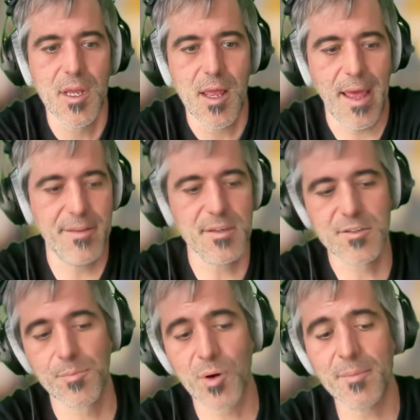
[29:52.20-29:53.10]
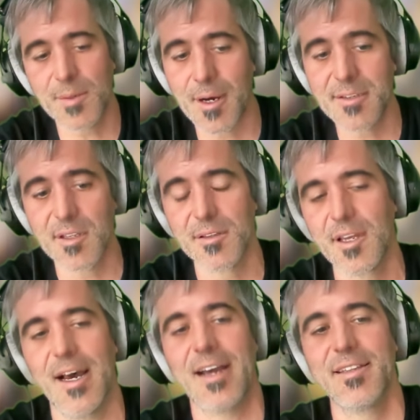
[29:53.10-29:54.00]
And so Promptimize, the,
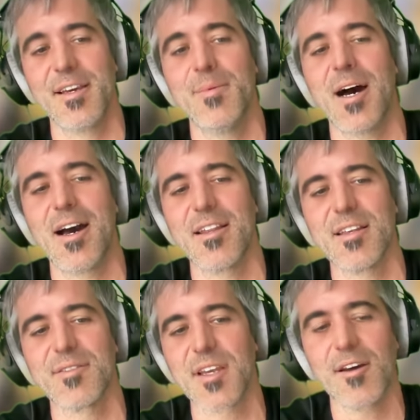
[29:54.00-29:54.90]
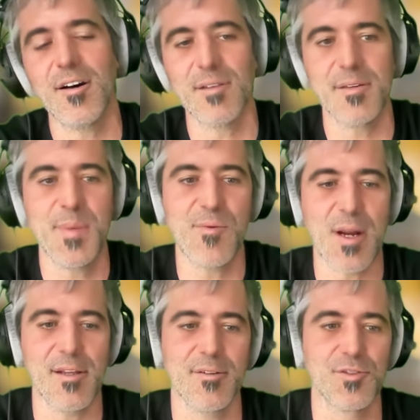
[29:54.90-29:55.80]
the idea behind it, was like, oh, let me
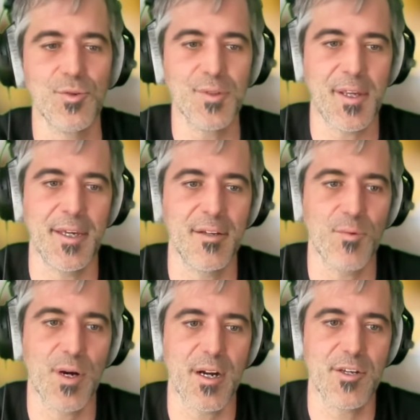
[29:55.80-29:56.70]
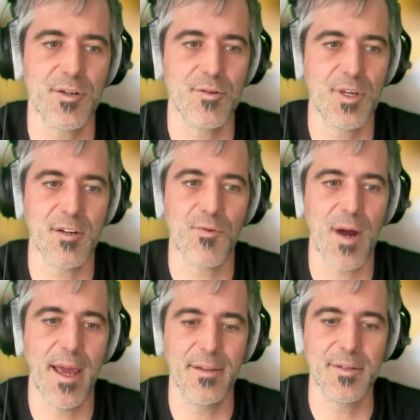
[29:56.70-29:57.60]
write a little toolkit where you can
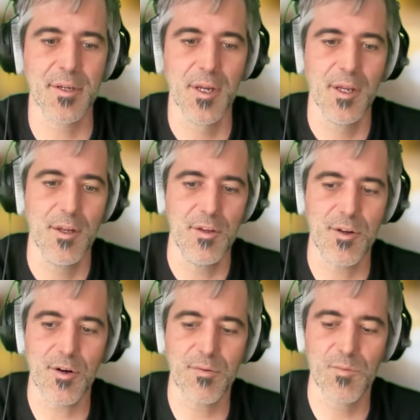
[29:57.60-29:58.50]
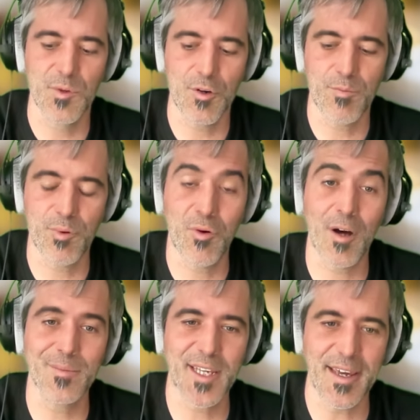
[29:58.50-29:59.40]
write your your
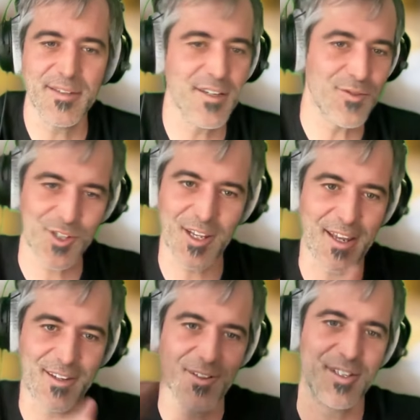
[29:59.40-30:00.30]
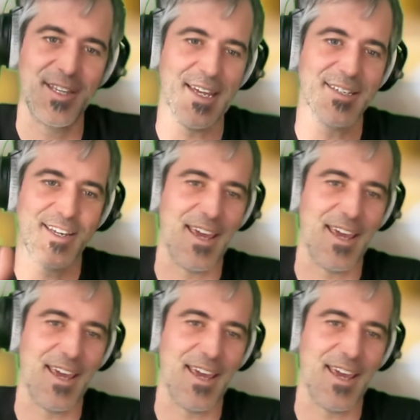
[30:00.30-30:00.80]
prompt cases, which I like uh, test mm-hmm.